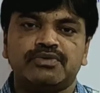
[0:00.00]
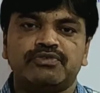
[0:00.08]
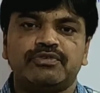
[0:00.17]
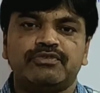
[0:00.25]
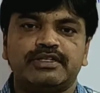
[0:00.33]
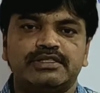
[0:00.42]

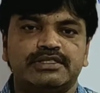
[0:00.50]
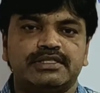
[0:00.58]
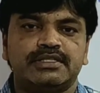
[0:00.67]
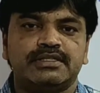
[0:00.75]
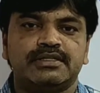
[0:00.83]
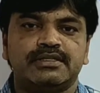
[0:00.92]
for
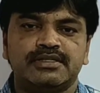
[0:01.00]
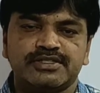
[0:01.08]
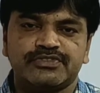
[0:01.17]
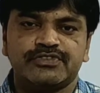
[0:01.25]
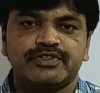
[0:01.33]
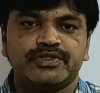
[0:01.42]
watching
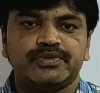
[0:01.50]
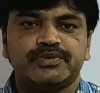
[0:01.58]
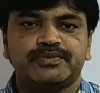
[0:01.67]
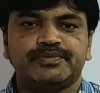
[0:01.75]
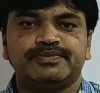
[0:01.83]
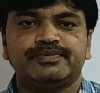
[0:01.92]
this
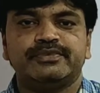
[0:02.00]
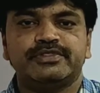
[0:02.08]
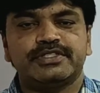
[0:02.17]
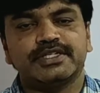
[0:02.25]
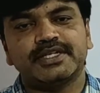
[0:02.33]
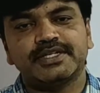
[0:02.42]
video.
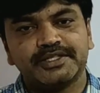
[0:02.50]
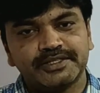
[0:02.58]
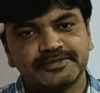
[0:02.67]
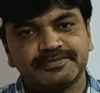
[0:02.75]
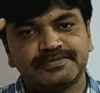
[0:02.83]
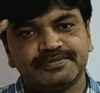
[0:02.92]
Jai
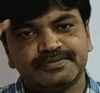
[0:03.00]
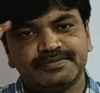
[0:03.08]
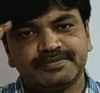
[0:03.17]
Hind.